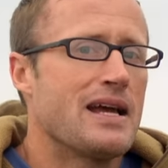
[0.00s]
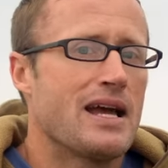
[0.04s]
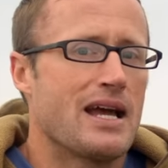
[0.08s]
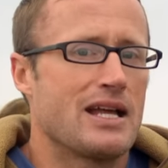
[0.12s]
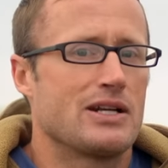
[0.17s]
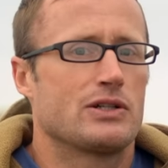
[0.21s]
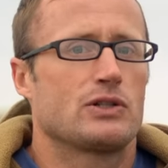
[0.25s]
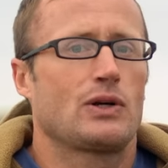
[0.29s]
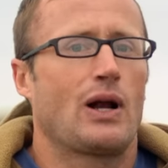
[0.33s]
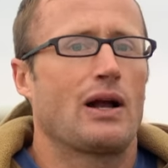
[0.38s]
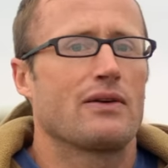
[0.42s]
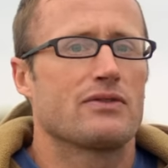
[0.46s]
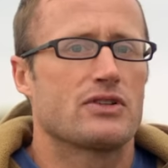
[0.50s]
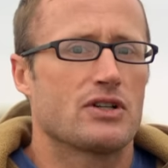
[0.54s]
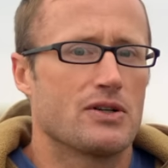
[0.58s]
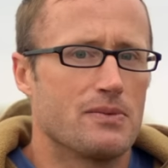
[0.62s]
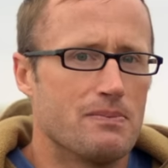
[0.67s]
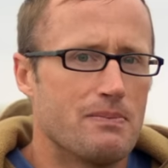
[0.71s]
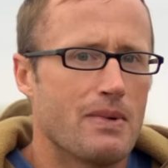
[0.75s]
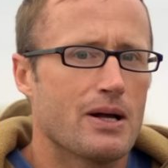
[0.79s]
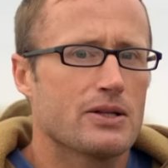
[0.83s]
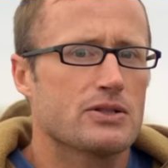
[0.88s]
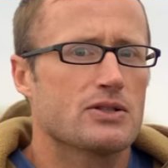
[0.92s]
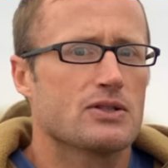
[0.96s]
and drives your
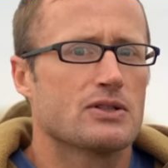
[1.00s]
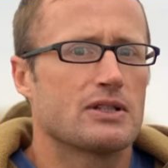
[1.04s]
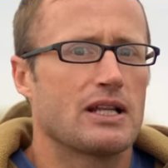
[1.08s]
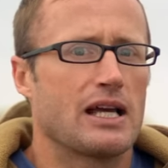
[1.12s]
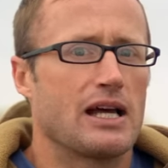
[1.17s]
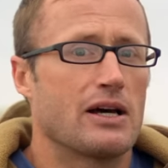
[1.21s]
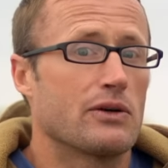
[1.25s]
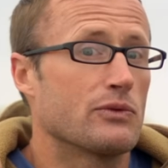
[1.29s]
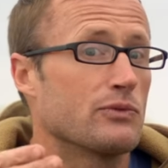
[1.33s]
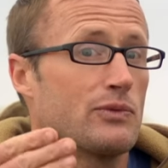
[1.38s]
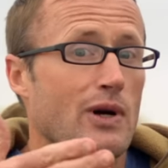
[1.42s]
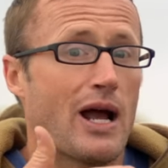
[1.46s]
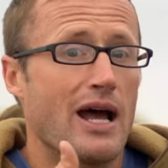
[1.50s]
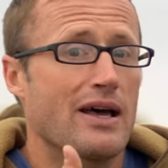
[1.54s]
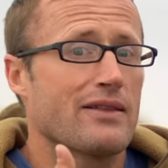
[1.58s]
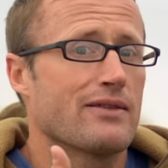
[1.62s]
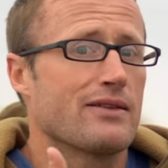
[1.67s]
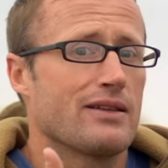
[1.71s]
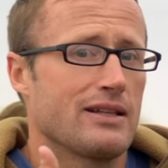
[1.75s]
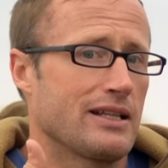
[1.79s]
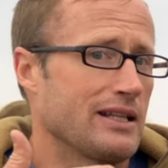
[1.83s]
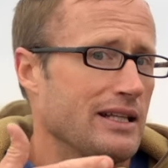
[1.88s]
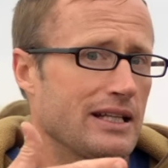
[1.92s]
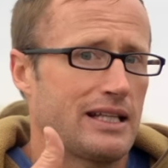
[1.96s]
muzzle down
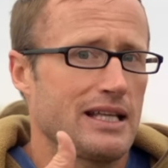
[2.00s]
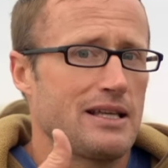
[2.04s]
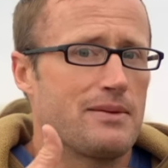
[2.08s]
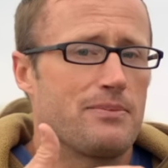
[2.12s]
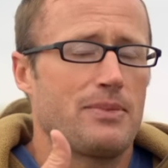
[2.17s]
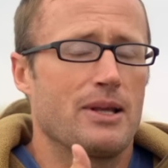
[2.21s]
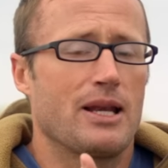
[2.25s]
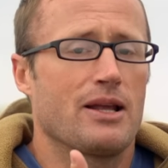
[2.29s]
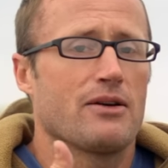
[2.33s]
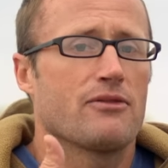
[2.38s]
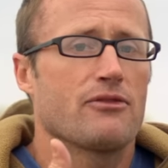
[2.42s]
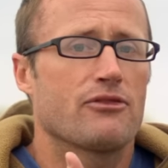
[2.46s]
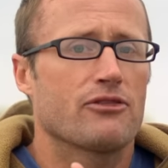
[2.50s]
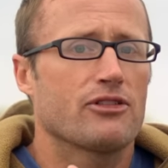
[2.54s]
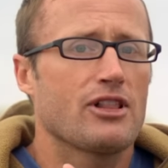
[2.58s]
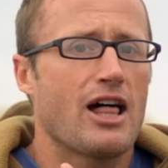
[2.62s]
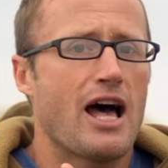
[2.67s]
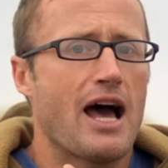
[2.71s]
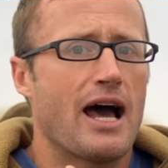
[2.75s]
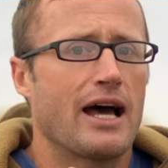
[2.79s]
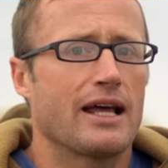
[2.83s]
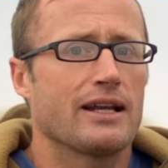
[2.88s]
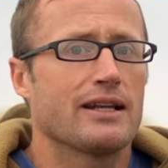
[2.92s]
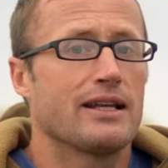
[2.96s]
rather than keeping it
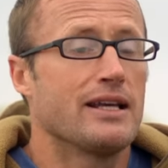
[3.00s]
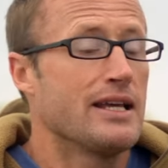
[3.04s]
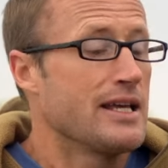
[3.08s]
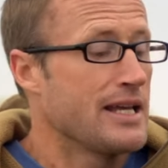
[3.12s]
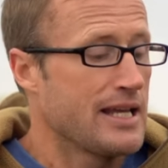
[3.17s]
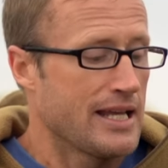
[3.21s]
flat,